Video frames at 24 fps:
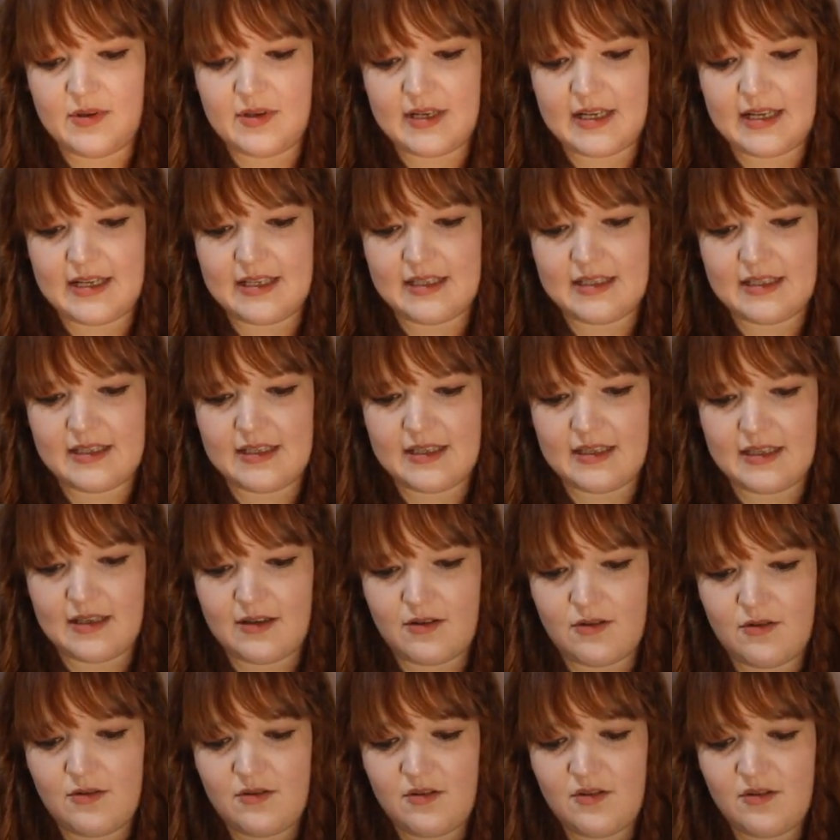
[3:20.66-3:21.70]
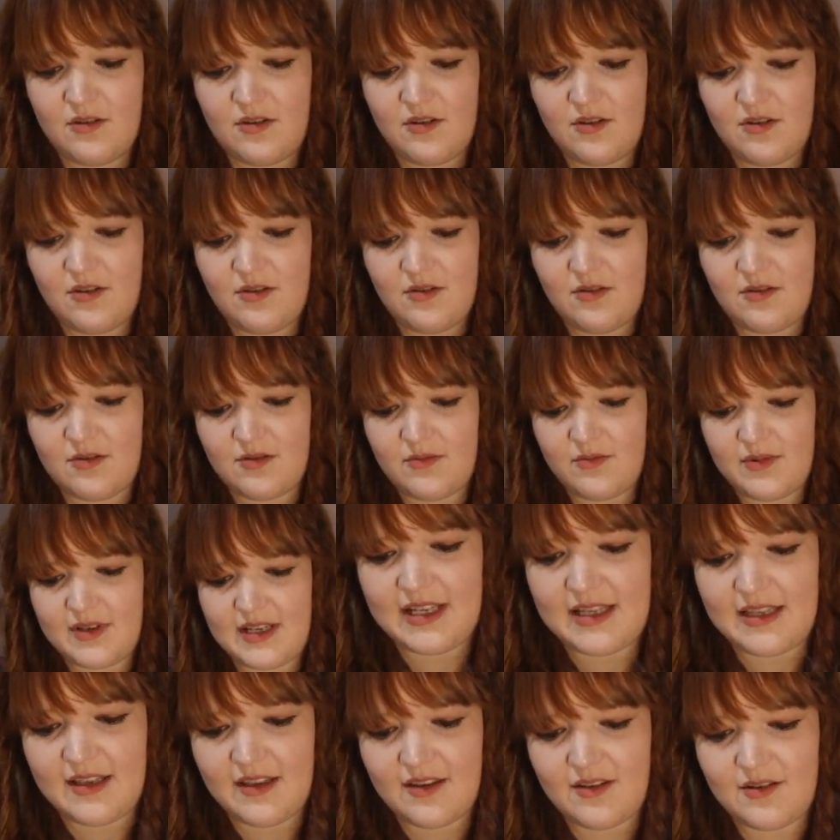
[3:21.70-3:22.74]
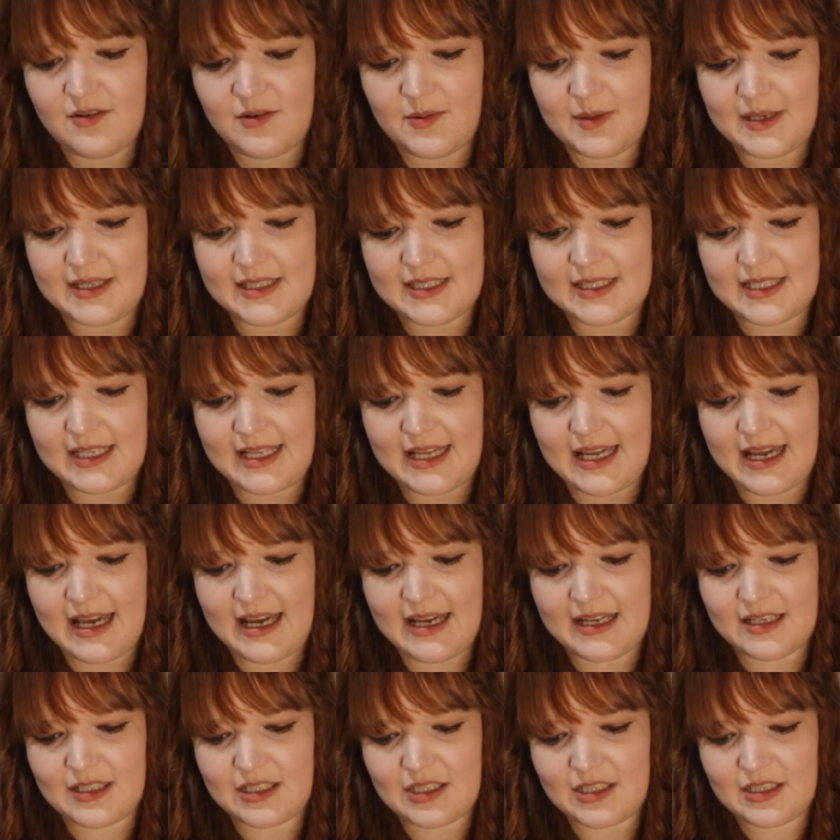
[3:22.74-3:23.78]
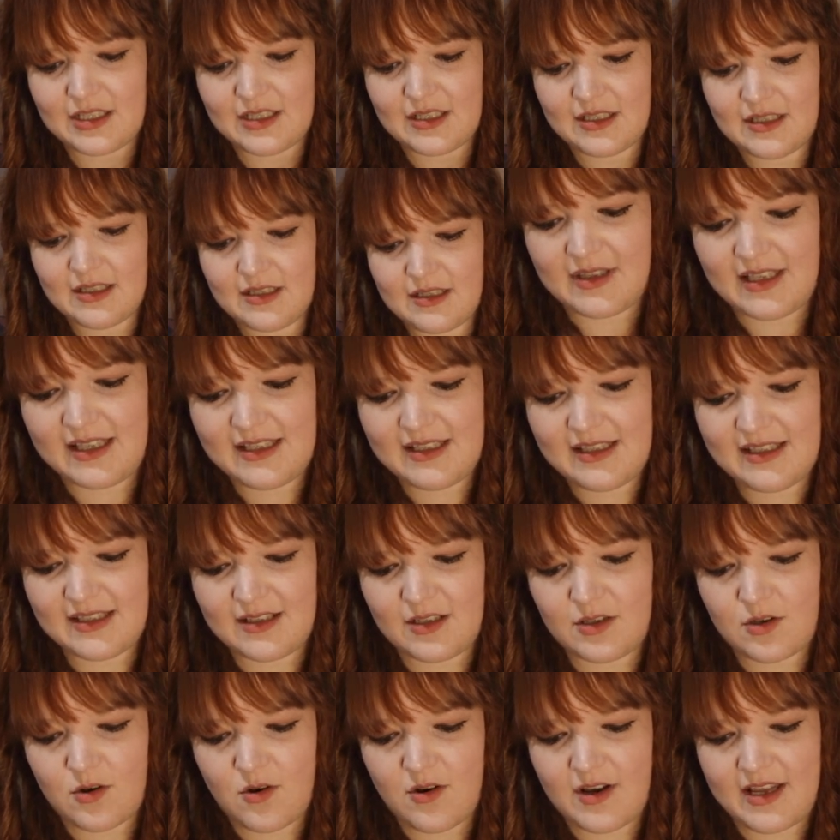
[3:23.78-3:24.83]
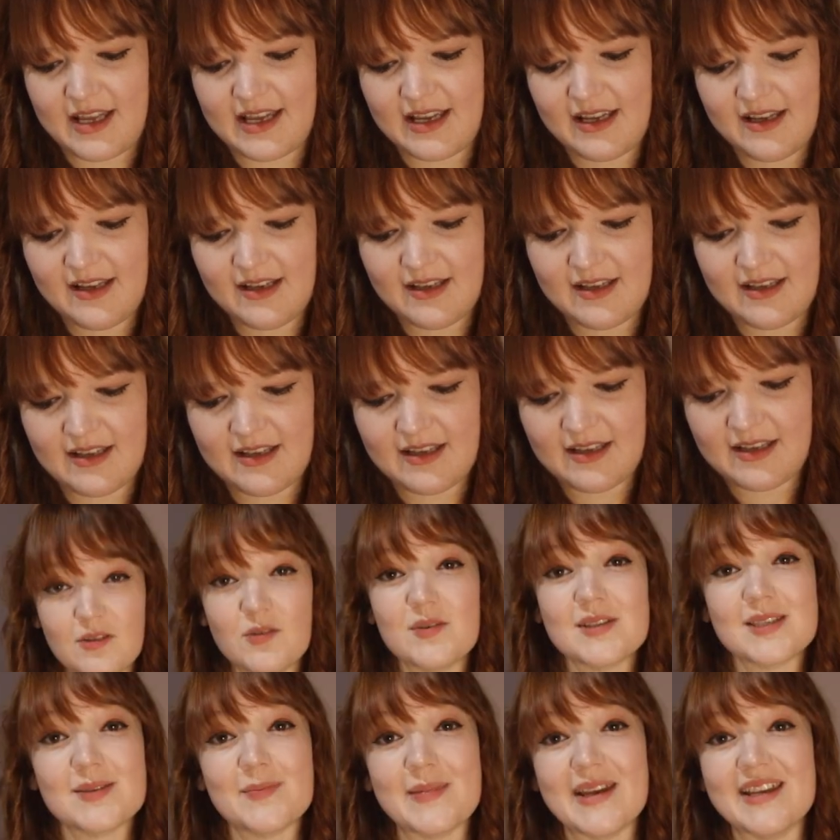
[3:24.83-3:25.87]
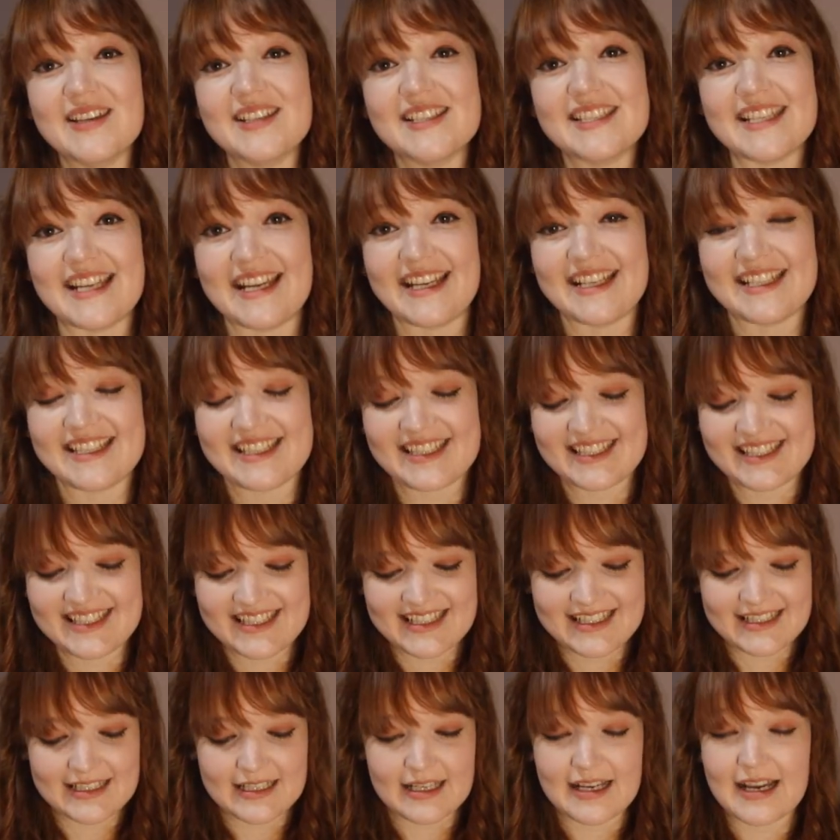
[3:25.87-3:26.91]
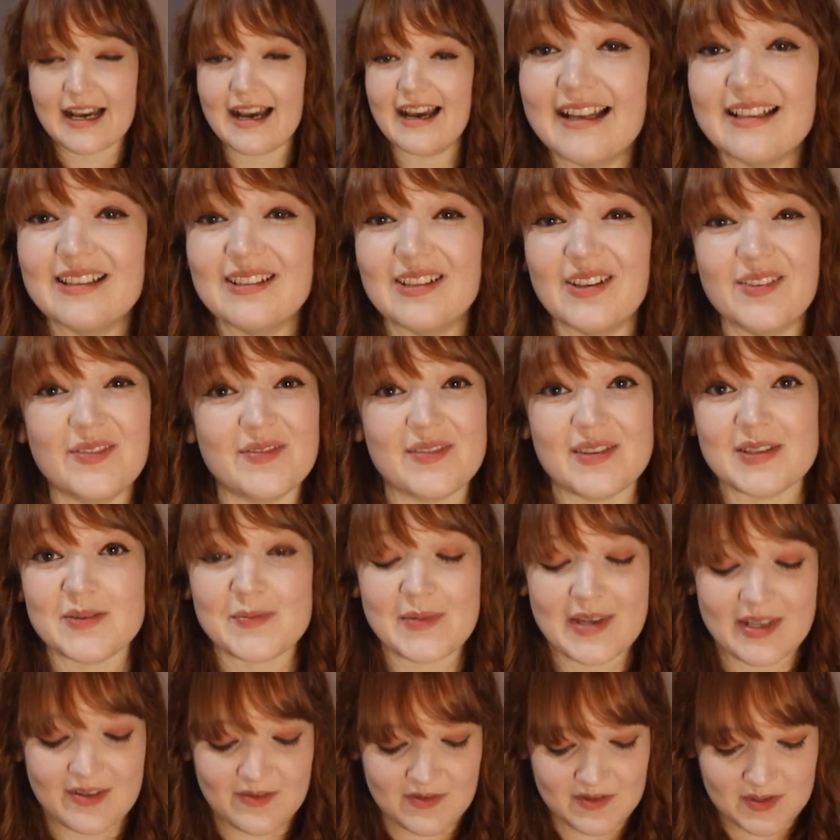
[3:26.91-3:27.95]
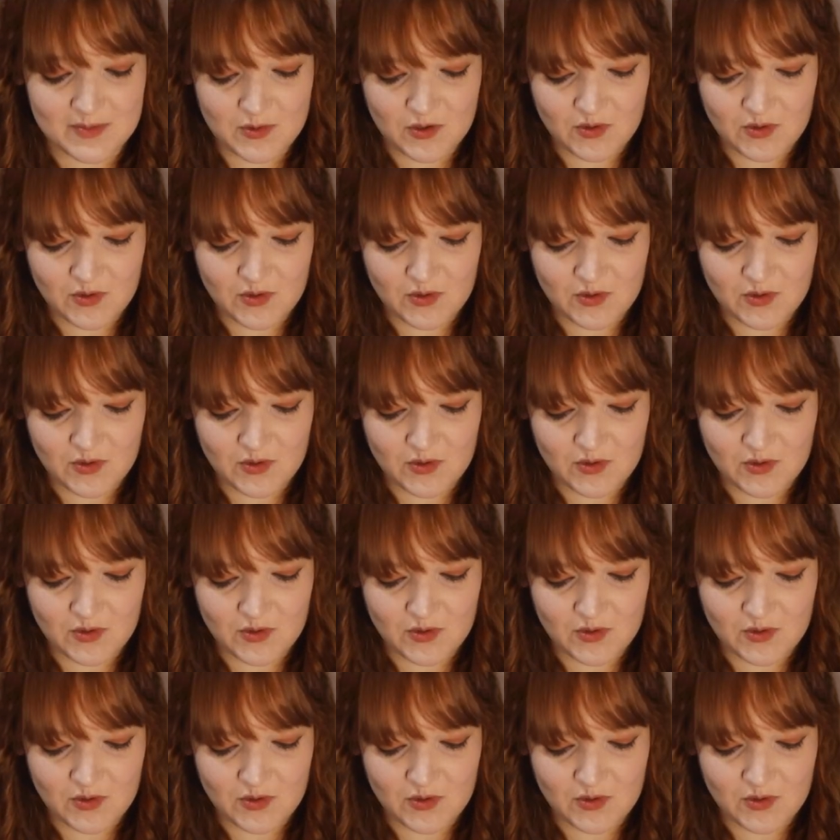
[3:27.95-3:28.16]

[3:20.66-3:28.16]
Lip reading: Put it into the, oh no, no, no, no. We need the other twigs to catch. Well, this is annoying. Although it smells nice. I love the smell of